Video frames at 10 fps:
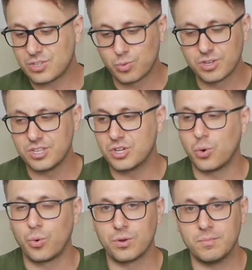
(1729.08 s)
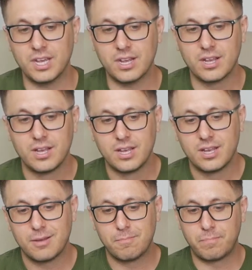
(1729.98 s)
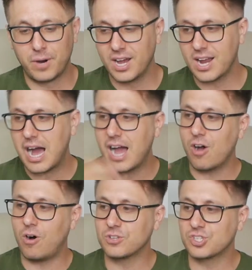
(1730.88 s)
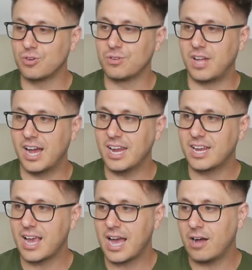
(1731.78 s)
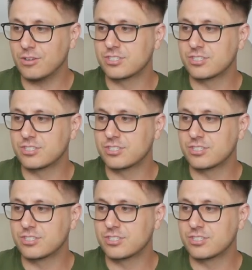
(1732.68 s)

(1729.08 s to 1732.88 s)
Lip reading: really cool to me. But I also like how